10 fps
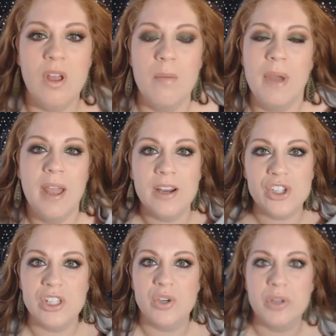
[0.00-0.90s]
Um, I
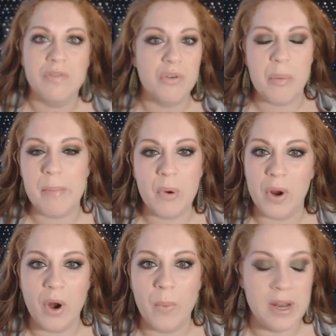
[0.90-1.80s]
actually don't even remember
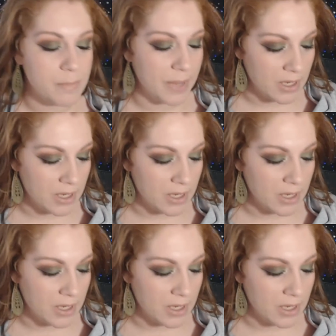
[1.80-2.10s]
where it went.